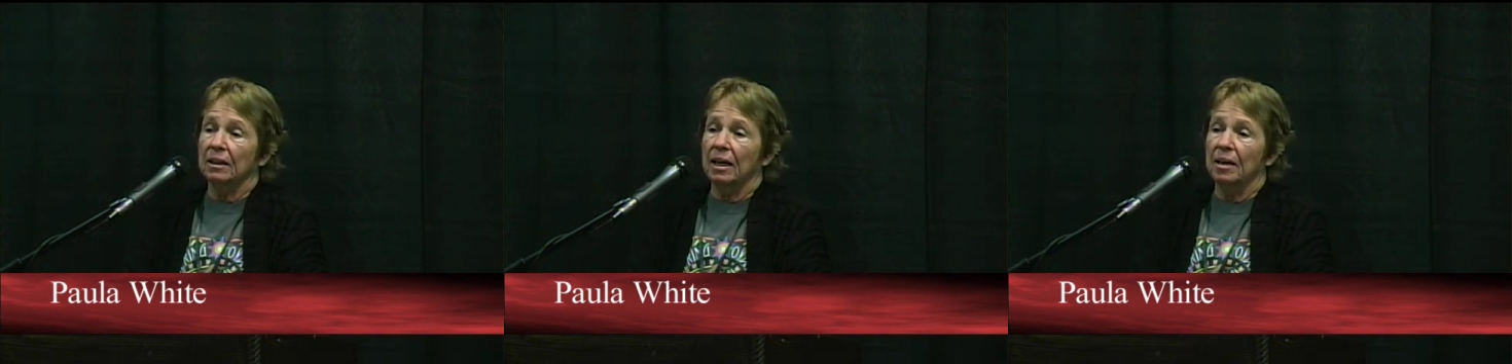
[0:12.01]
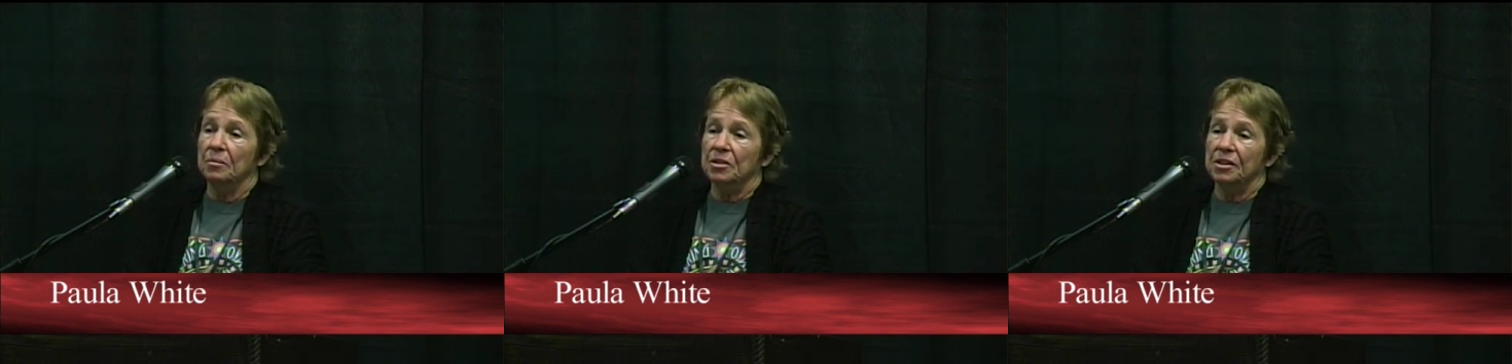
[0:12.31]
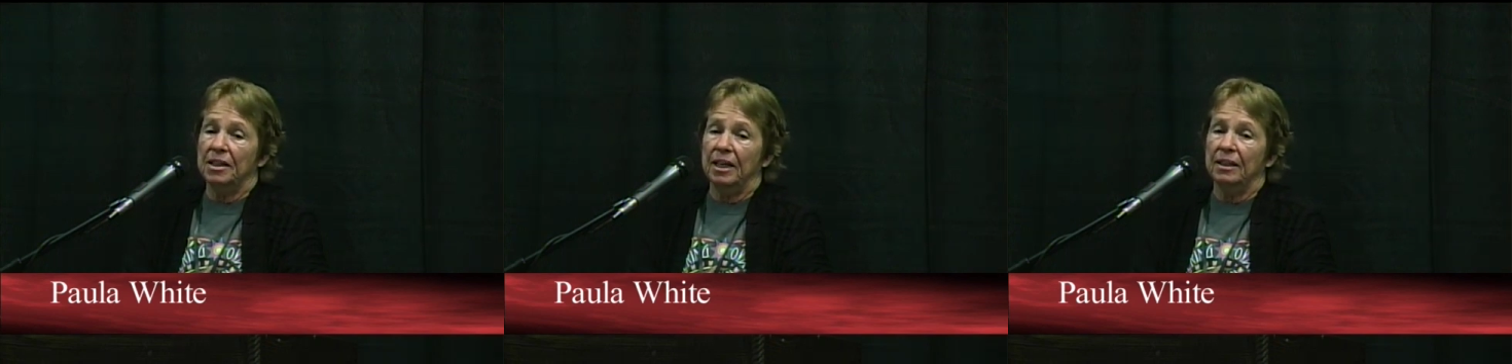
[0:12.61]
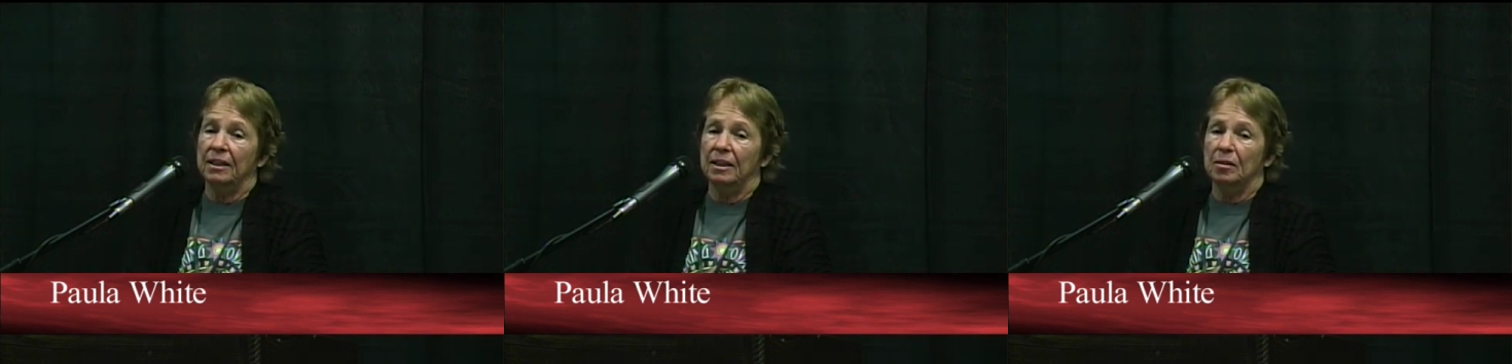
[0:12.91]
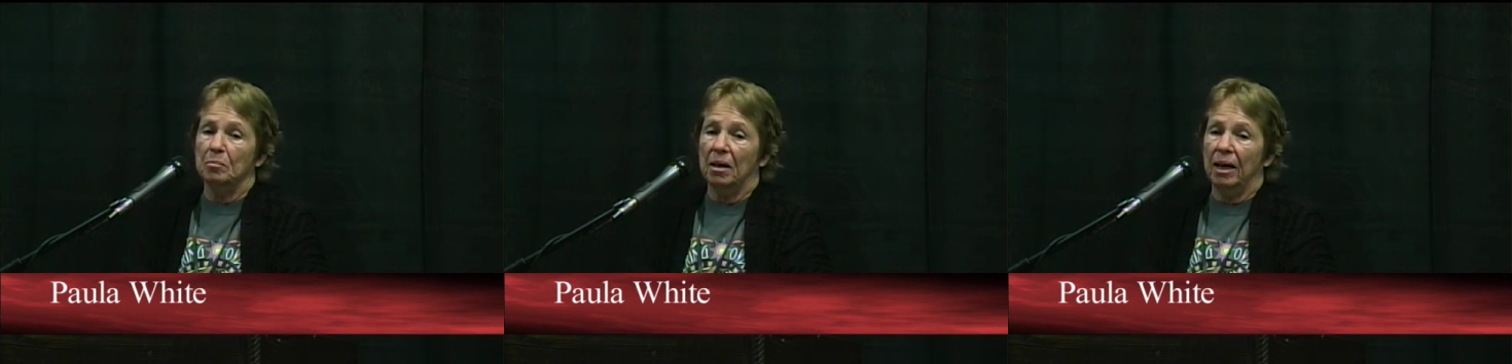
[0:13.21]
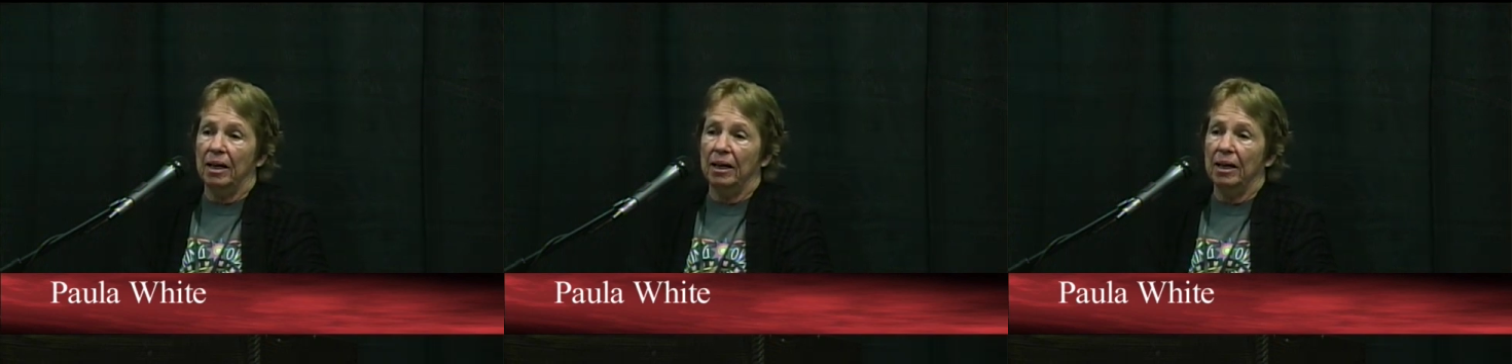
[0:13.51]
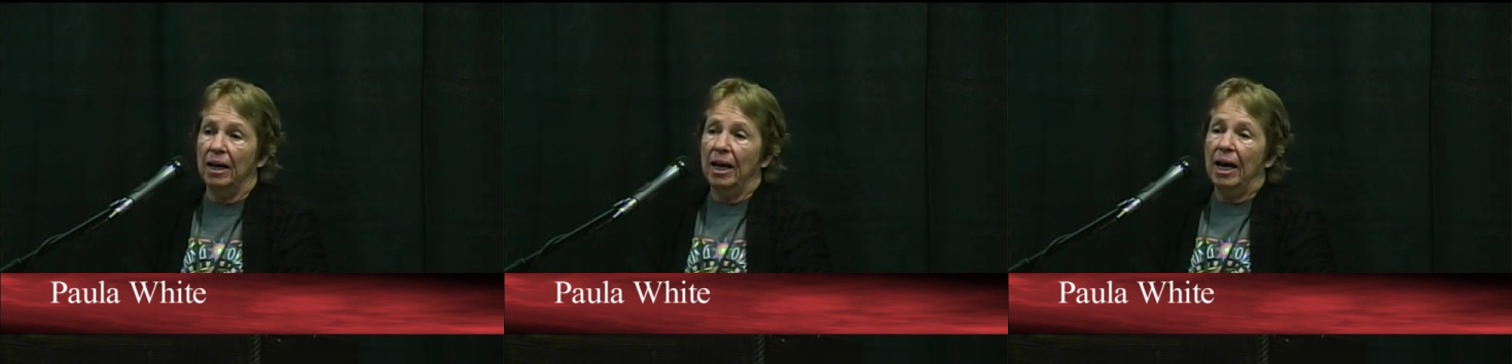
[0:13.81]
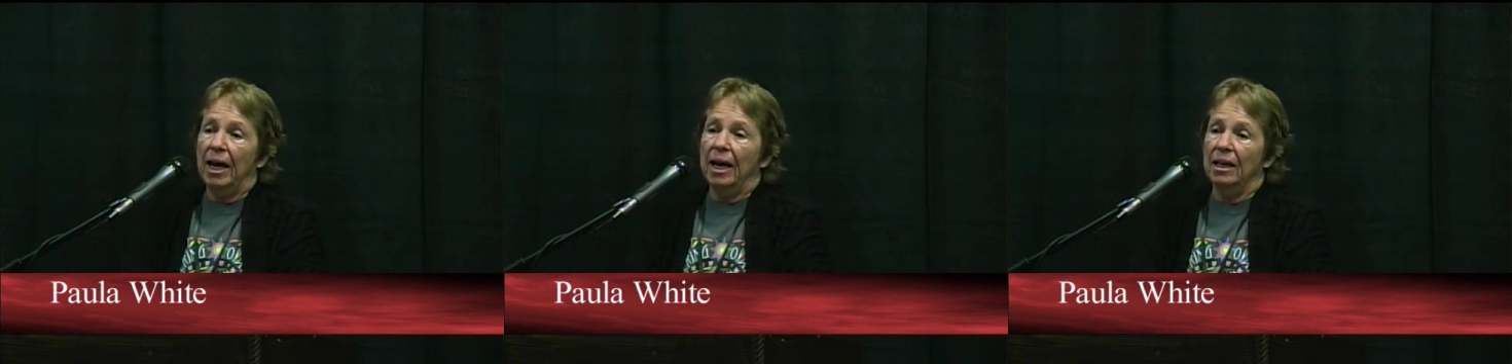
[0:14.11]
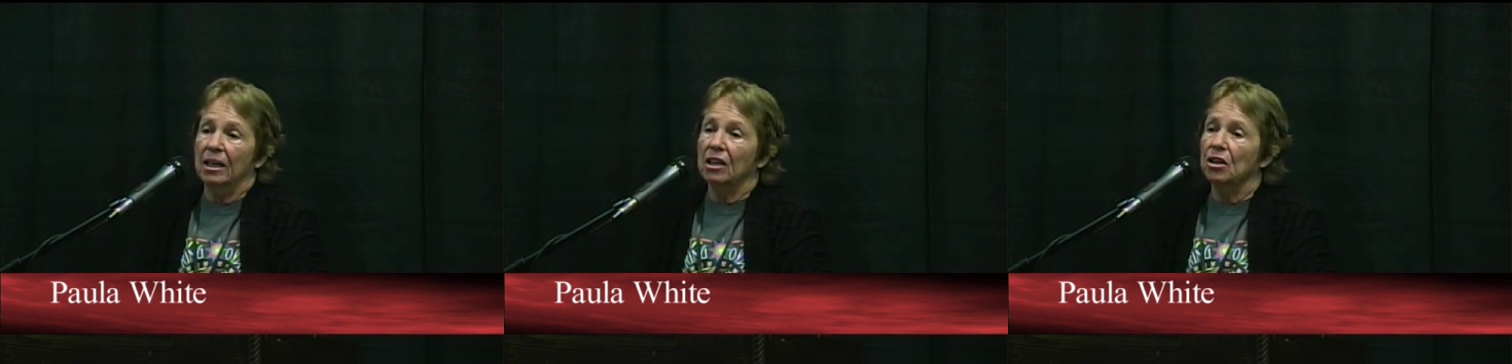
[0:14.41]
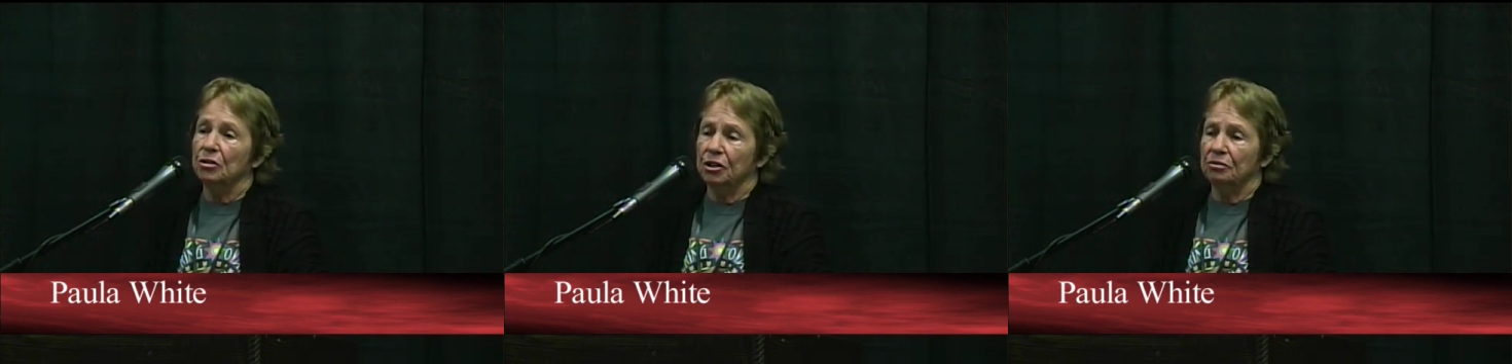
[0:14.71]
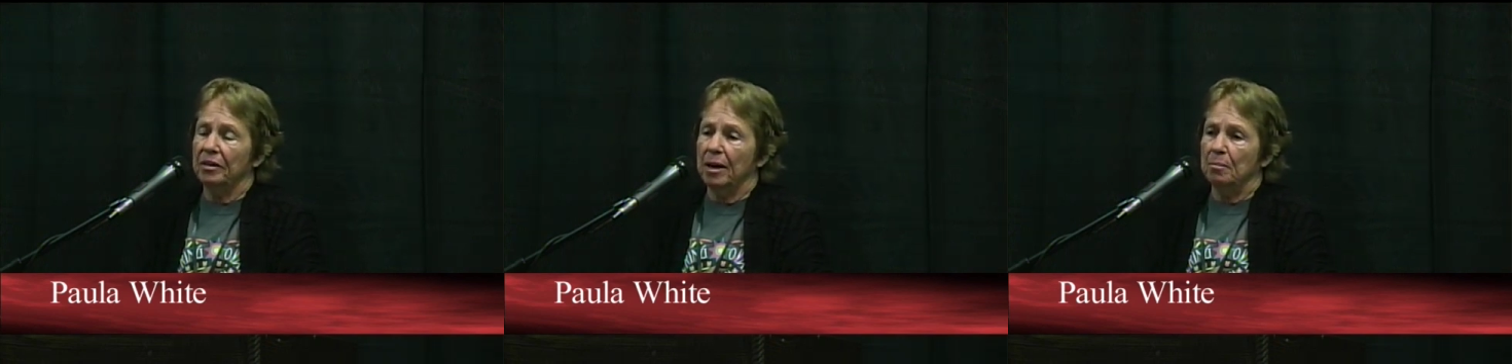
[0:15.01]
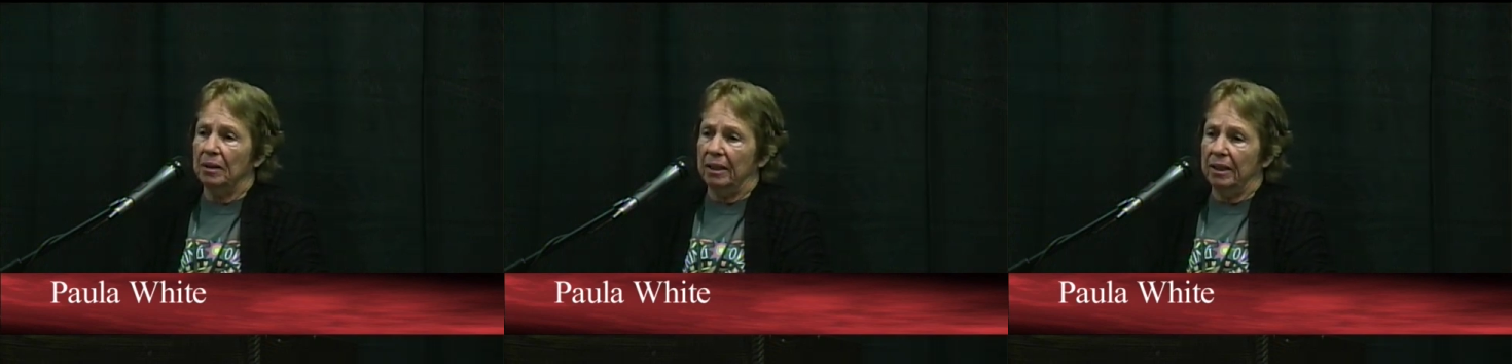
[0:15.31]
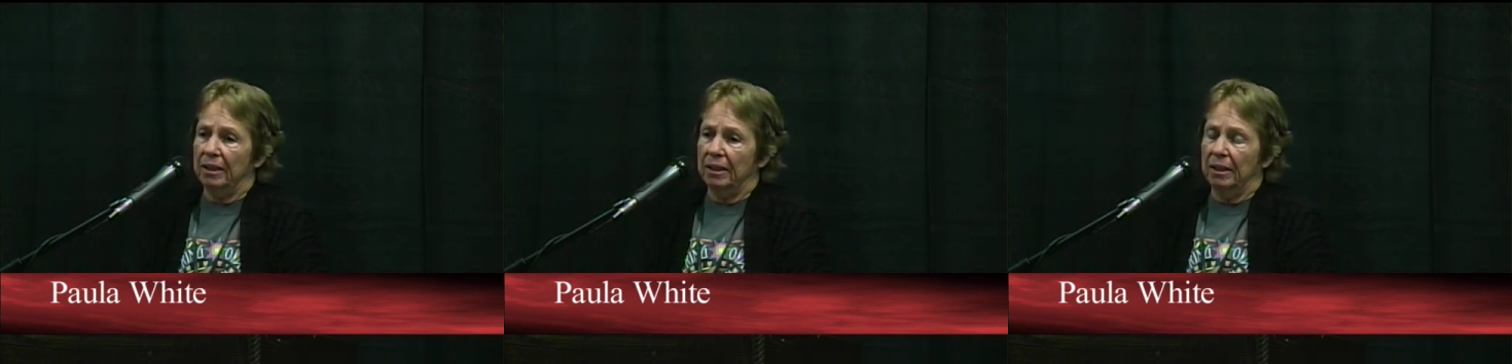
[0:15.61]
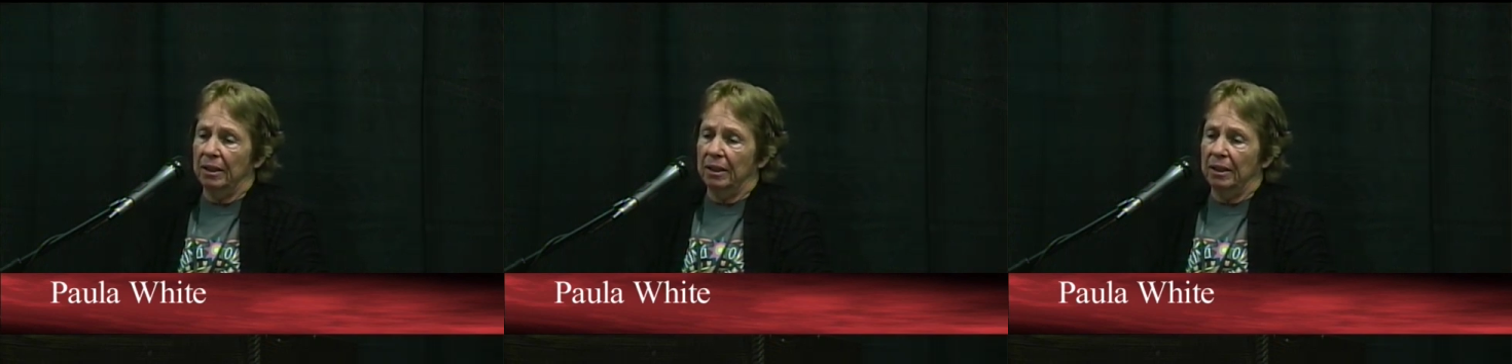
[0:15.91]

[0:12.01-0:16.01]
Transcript: I was taken in by a Lakota family